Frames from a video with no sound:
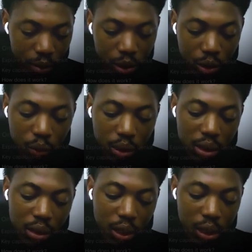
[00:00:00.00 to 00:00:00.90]
But what
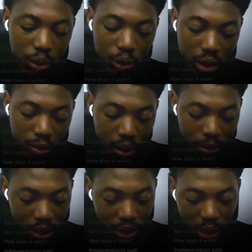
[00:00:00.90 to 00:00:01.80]
it's trying to explain
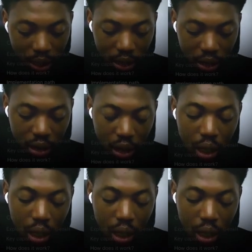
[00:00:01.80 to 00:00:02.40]
basically is that